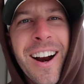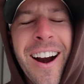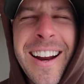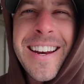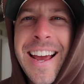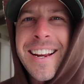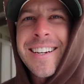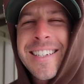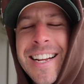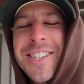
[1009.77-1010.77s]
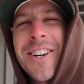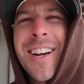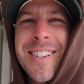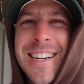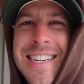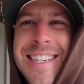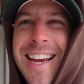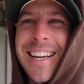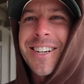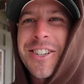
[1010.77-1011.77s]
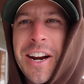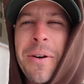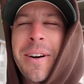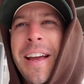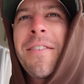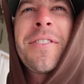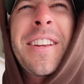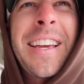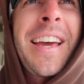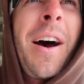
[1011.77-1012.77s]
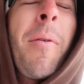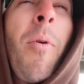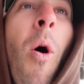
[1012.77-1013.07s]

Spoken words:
All right, Nate ditched us and he's taking a shower. Kev's gonna get up.